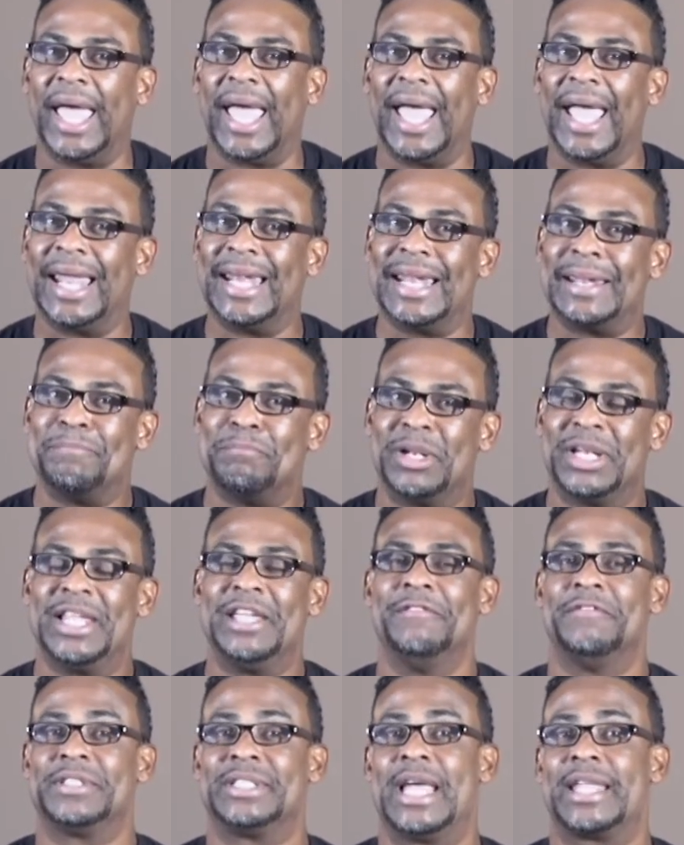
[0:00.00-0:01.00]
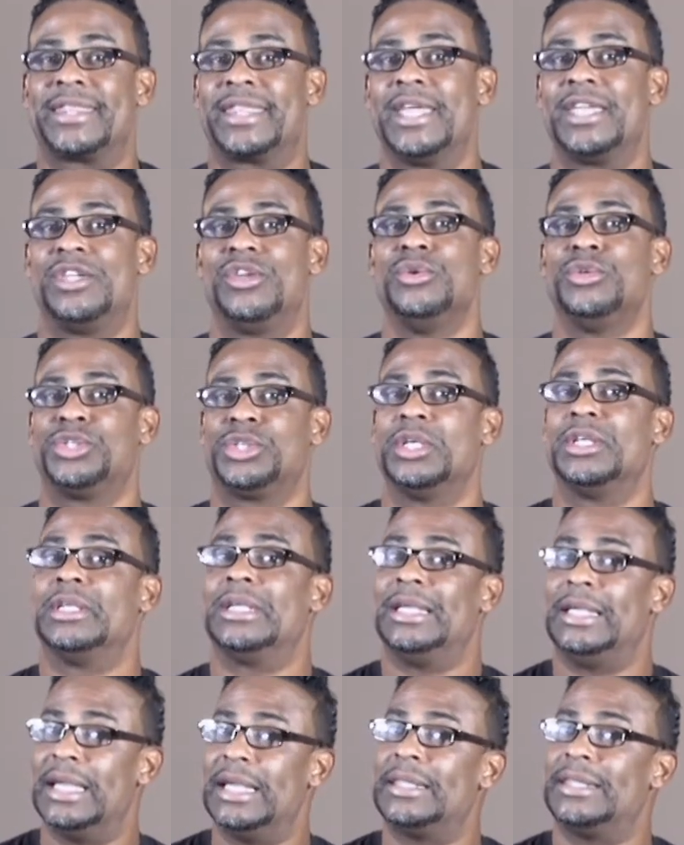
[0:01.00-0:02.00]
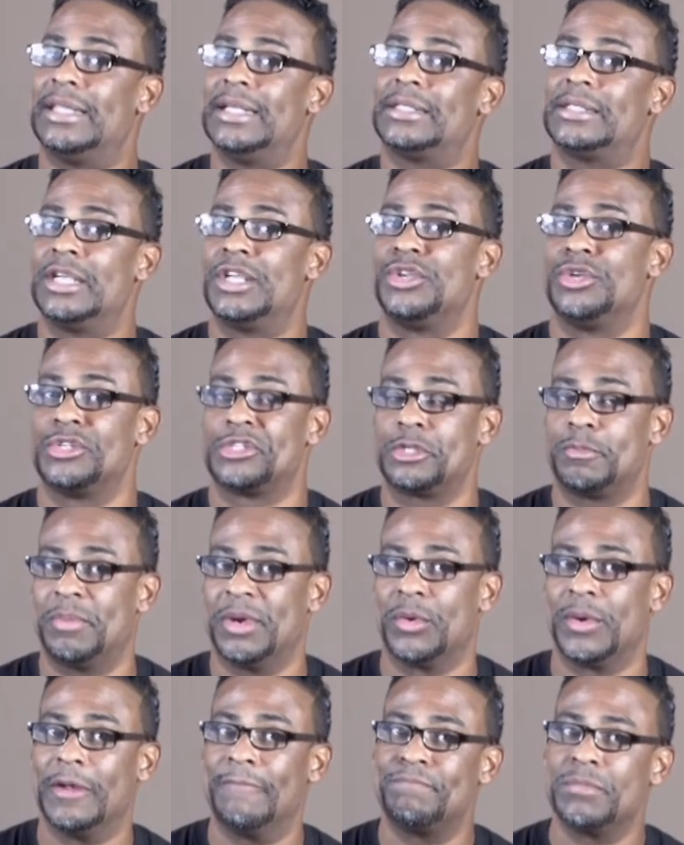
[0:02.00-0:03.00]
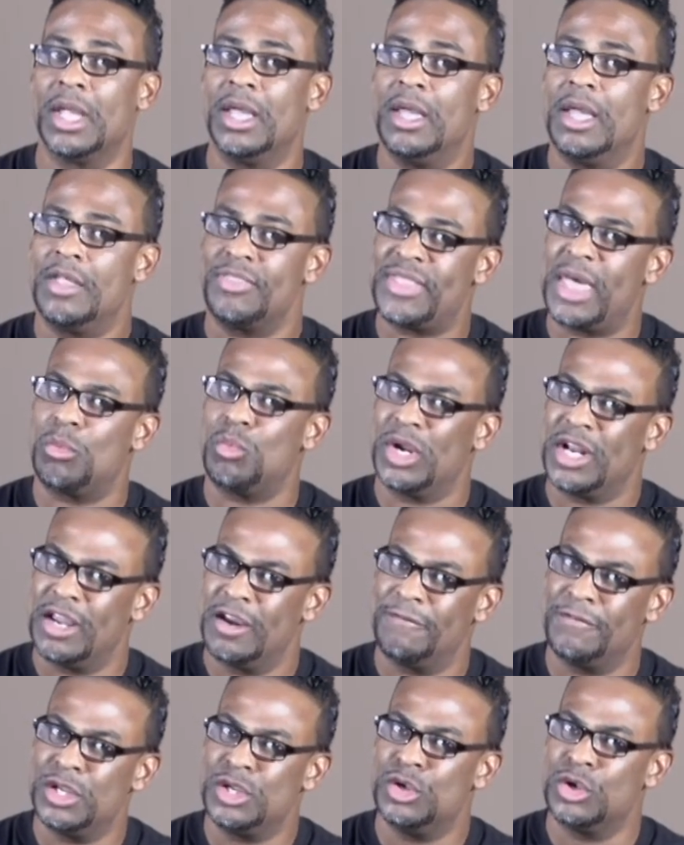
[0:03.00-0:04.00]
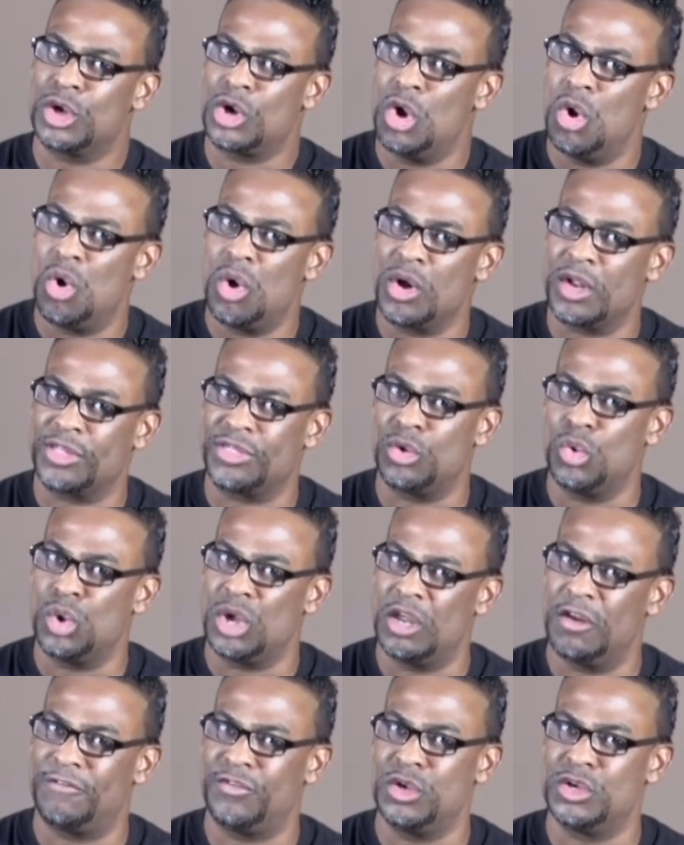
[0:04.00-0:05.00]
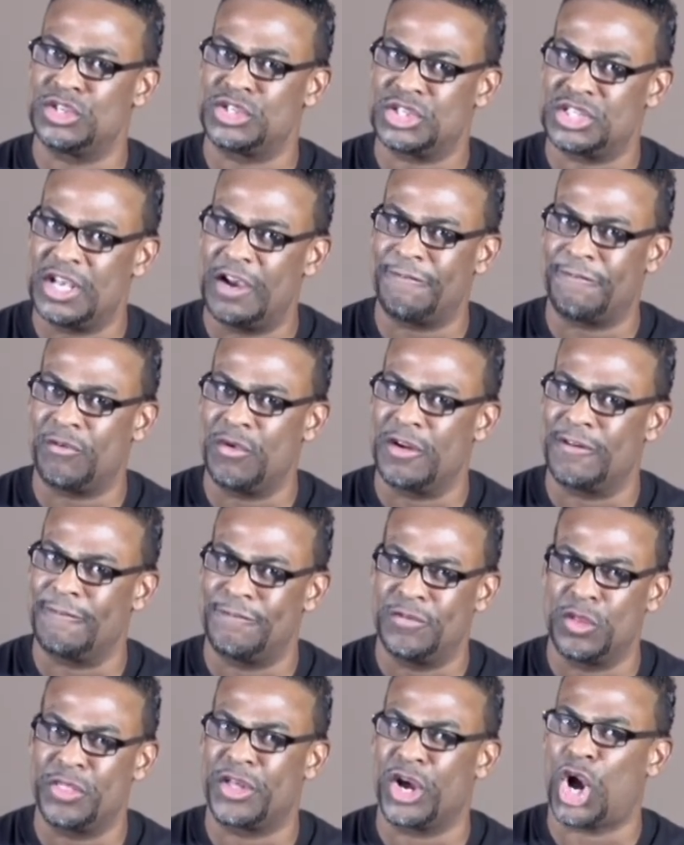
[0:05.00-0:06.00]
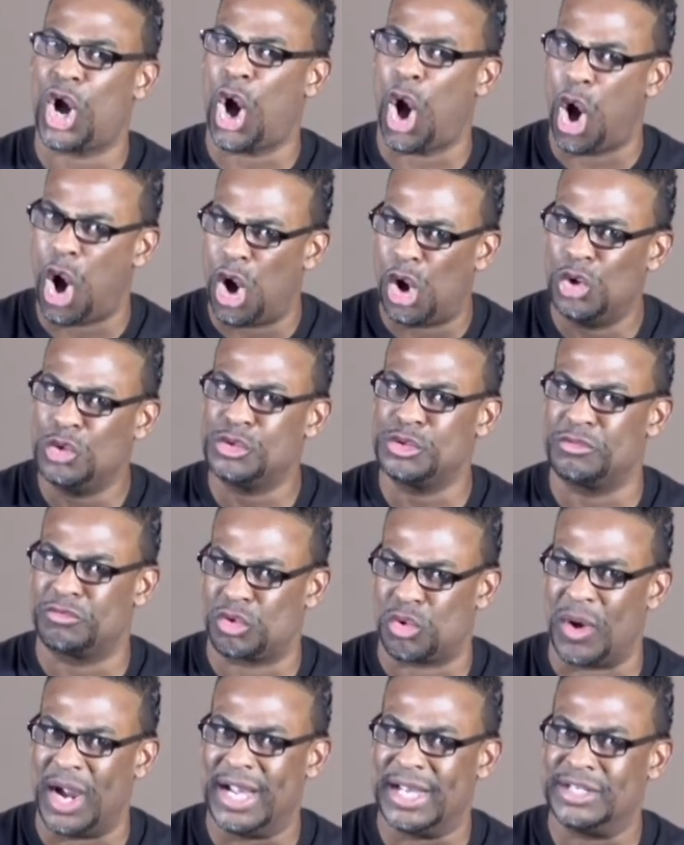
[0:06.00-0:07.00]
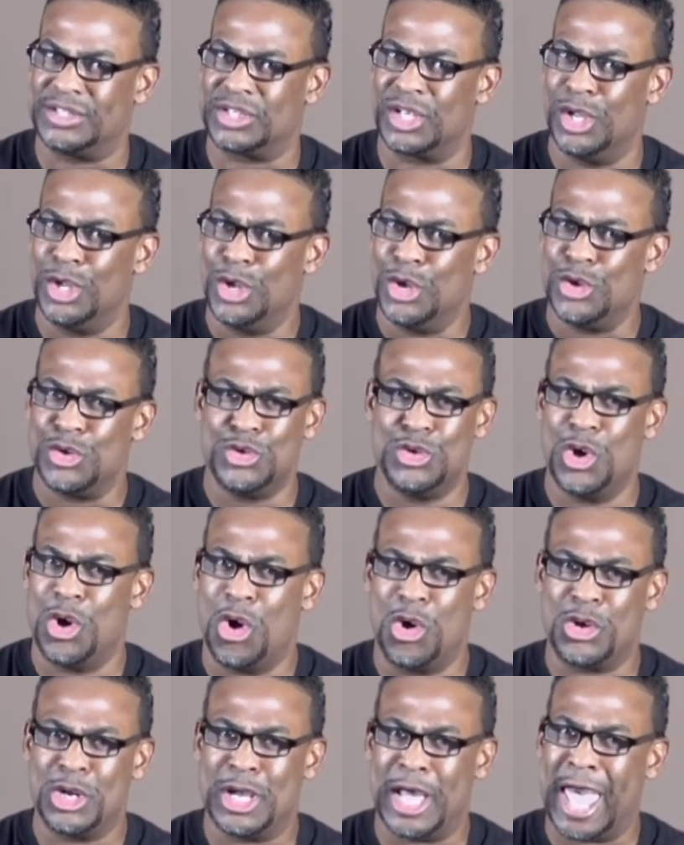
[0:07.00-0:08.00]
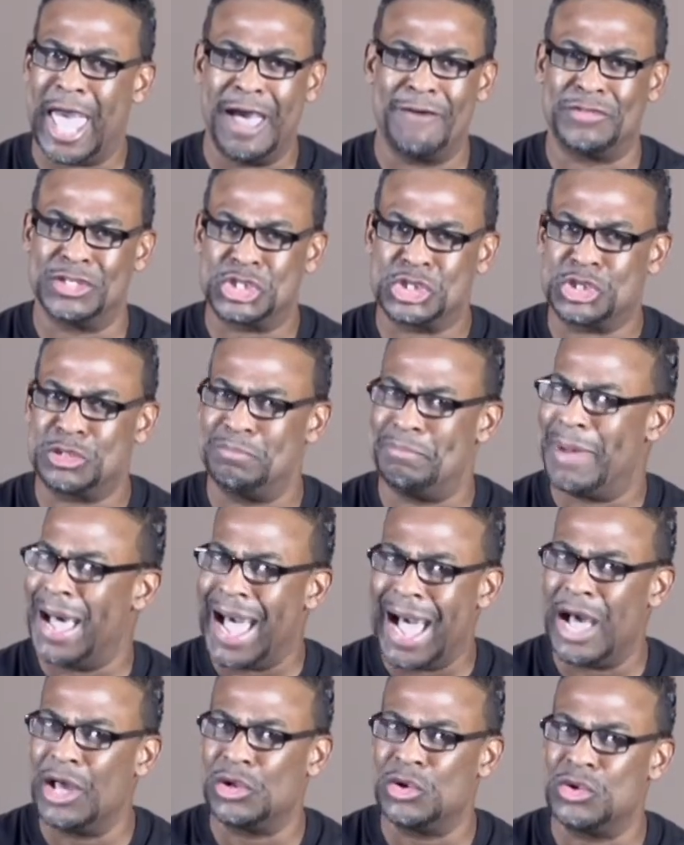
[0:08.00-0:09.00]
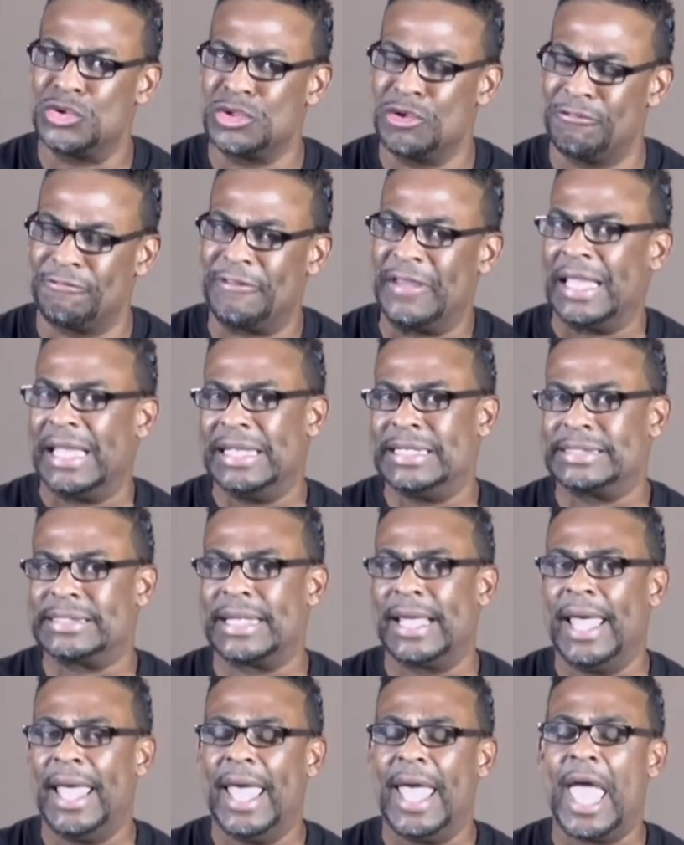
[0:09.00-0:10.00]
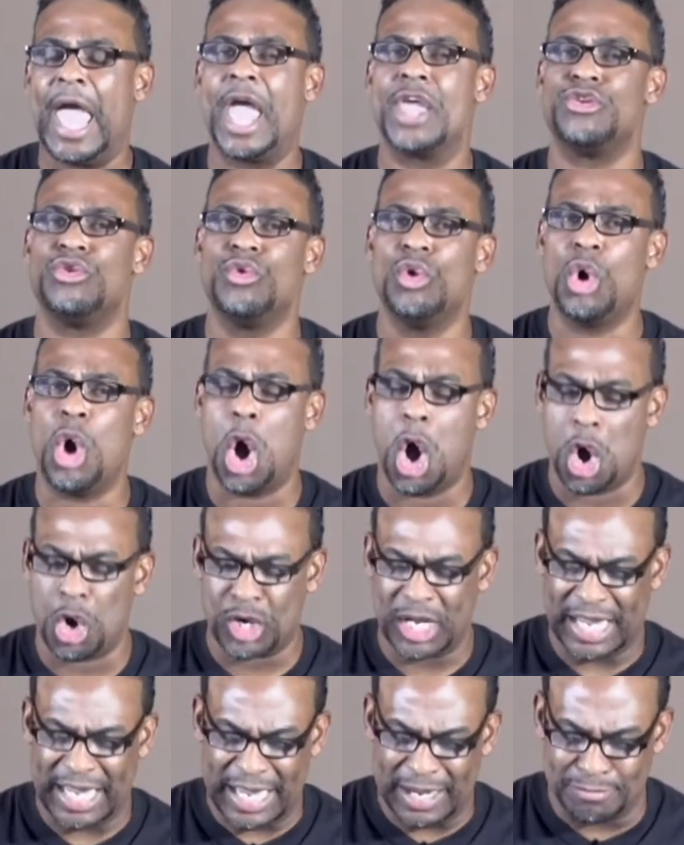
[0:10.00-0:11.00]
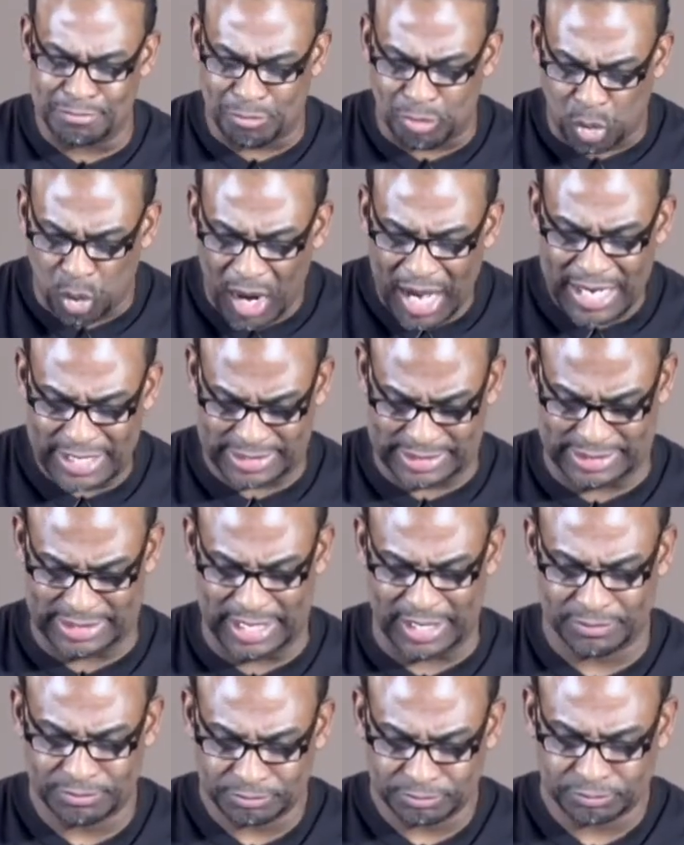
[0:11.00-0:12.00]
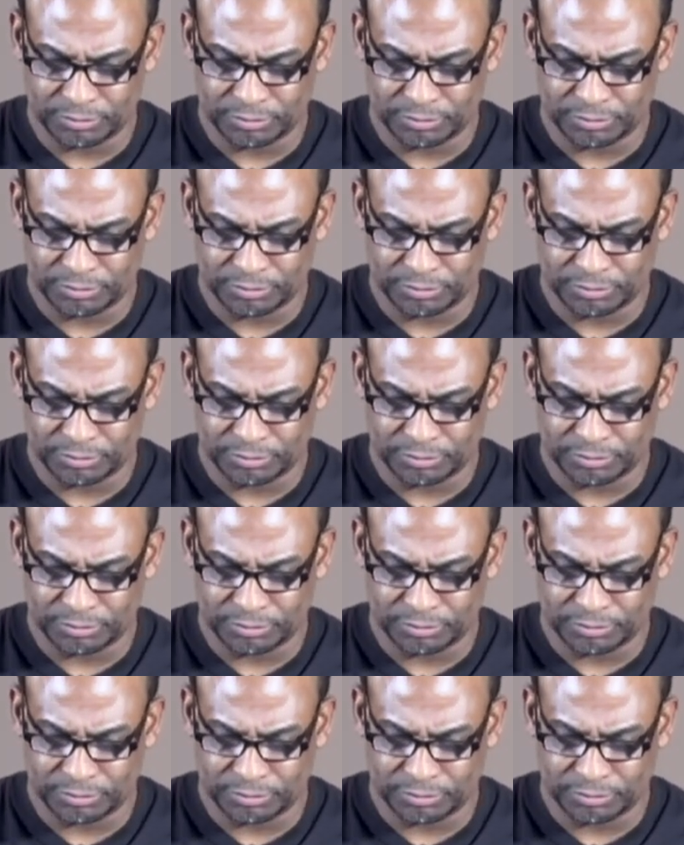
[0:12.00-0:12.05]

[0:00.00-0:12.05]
And believers, I think you should get this in your spirit, that whatever you're going through, if you're suffering for the cause of Christ, you ought to have a smile on your face and you ought to embrace it.